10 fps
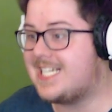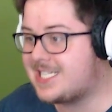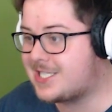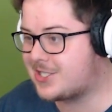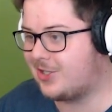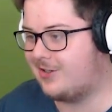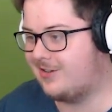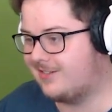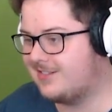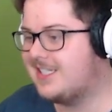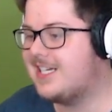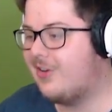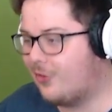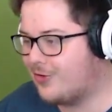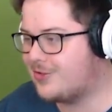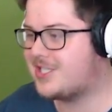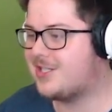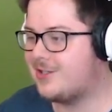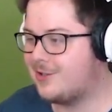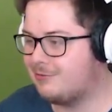song,
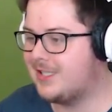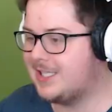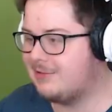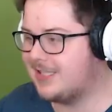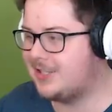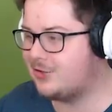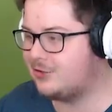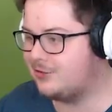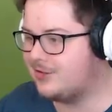also really cool.